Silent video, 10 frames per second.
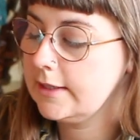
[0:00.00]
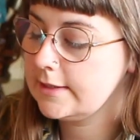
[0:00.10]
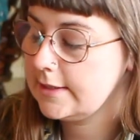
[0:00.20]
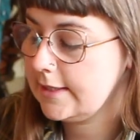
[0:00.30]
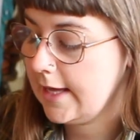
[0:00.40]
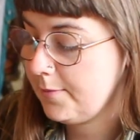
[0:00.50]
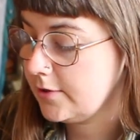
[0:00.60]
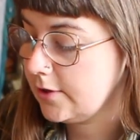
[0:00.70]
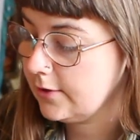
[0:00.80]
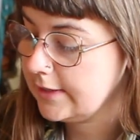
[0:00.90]
listen to the
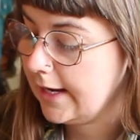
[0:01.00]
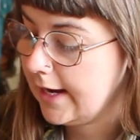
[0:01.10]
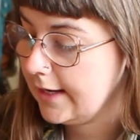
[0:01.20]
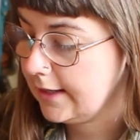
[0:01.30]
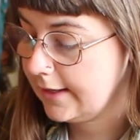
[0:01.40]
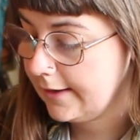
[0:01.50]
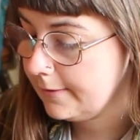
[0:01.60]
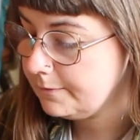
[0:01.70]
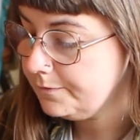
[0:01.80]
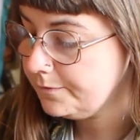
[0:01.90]
episodes, I highlight it.